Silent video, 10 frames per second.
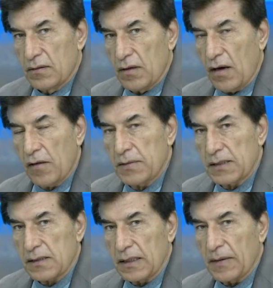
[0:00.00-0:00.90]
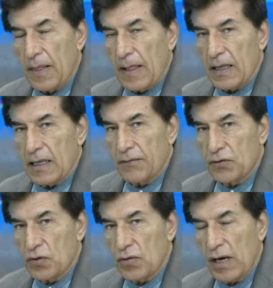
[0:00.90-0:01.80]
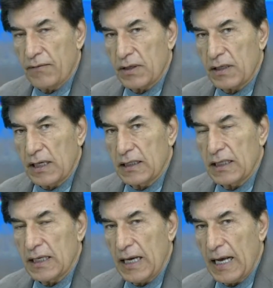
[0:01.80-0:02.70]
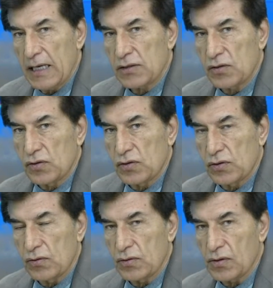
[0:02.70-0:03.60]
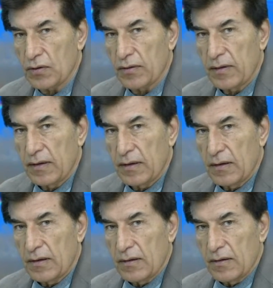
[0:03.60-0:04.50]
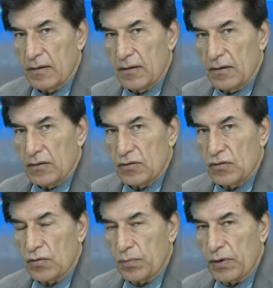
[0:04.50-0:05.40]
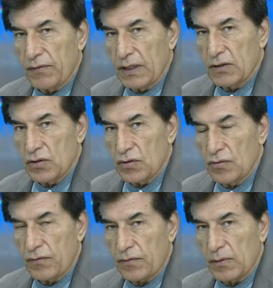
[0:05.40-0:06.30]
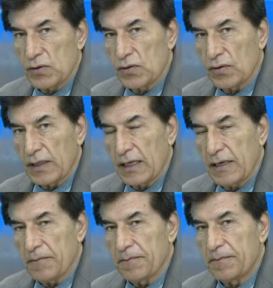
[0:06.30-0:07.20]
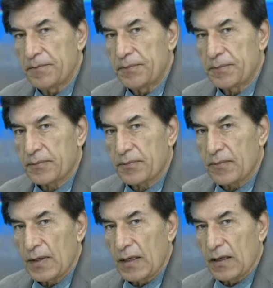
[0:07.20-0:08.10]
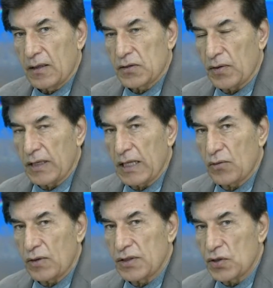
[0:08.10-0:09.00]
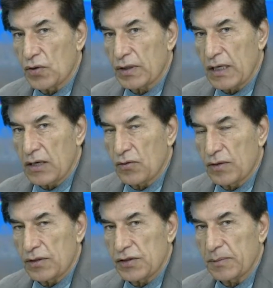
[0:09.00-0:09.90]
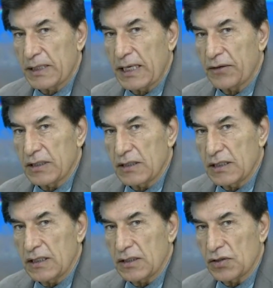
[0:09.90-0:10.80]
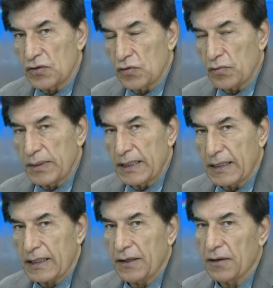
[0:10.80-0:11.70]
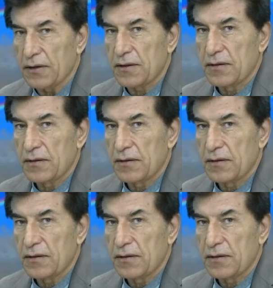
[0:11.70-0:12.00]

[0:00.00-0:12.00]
Obviously, if you have a gun, he has to shoot you to prevent you from shooting him. So, in other words, your gun ownership guarantees you being killed.